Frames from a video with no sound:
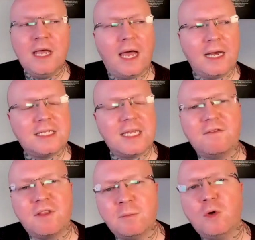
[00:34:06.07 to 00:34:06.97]
And he said,
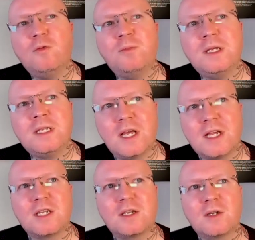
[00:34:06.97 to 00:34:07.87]
if the movement
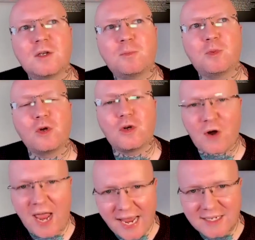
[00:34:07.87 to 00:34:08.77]
doesn't
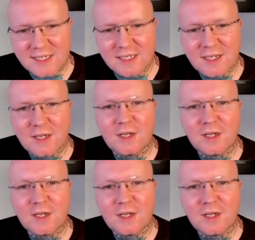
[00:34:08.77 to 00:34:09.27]
progress,